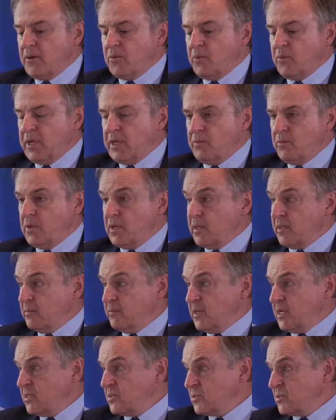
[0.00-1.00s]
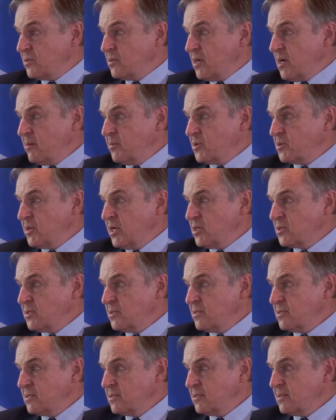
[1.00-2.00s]
We will administer
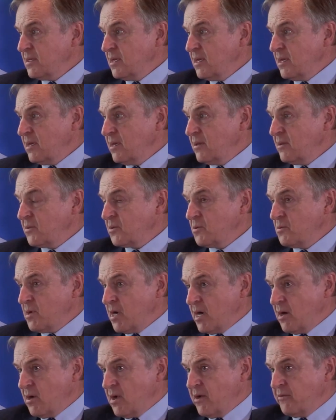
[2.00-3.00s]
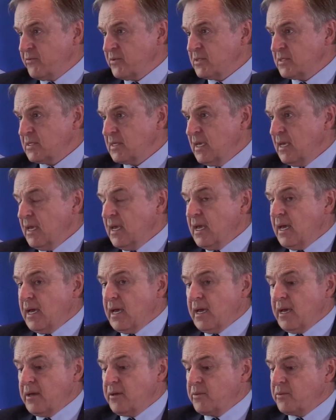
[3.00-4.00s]
arbitrations through our office,
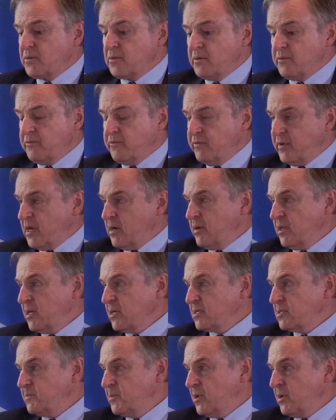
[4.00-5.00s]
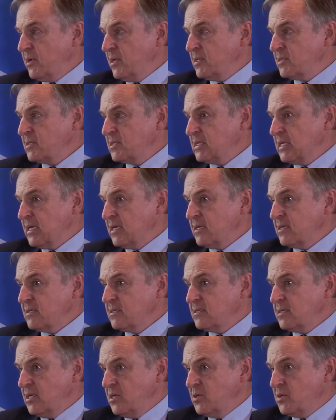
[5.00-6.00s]
through a very experienced
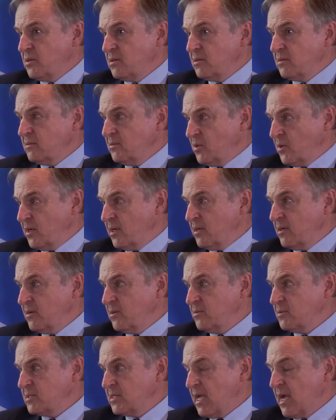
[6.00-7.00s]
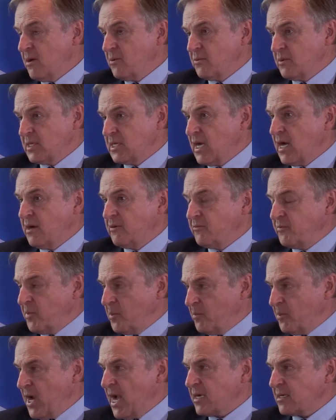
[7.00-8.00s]
senior lawyer who's now retired from
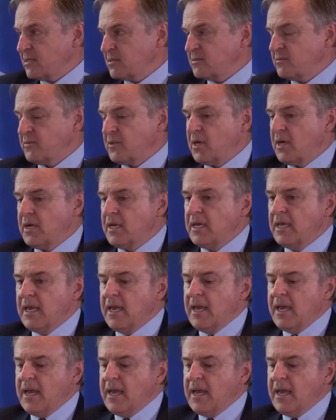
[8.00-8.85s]
the practice of law.